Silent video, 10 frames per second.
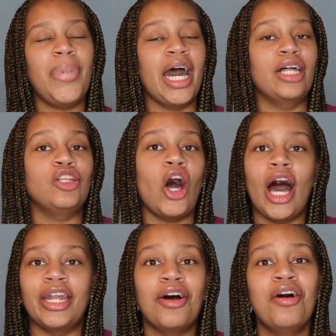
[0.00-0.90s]
by a
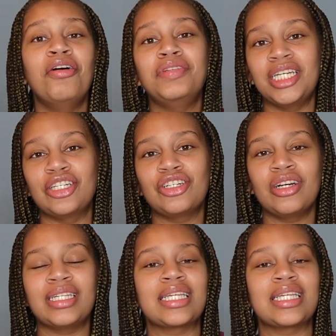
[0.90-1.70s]
lot of teachers,